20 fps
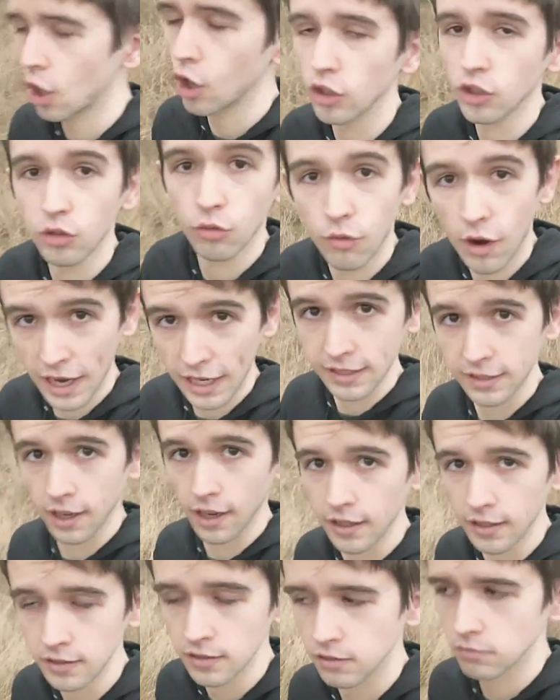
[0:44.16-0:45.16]
Called
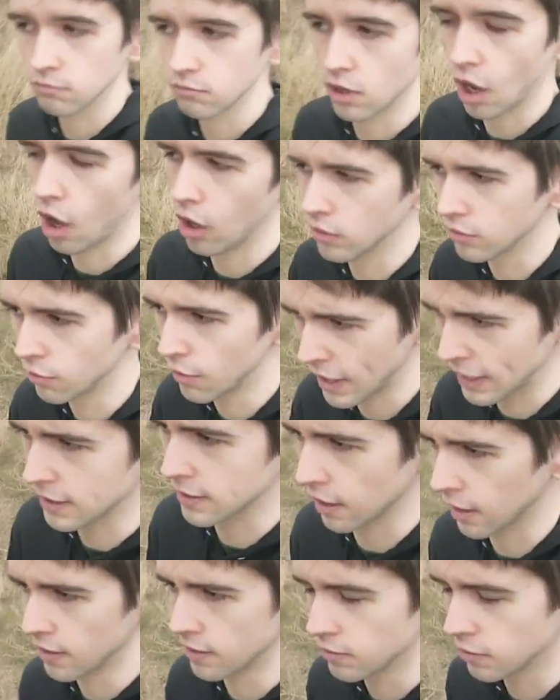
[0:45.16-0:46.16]
Rexites. Called
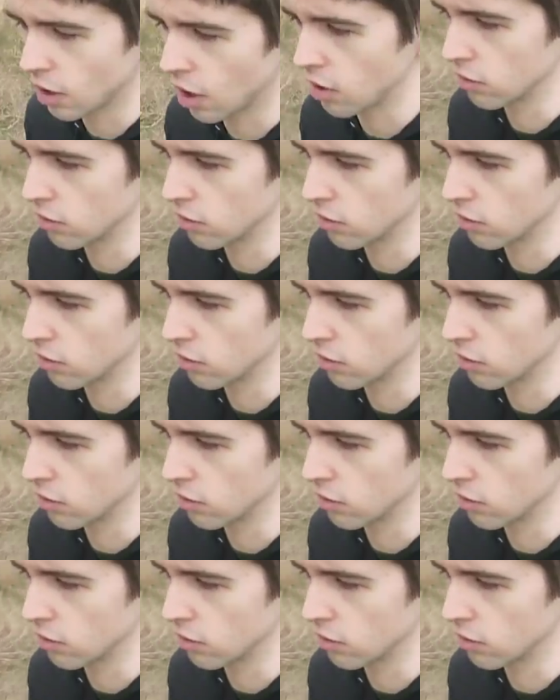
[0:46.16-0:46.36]
Rexites.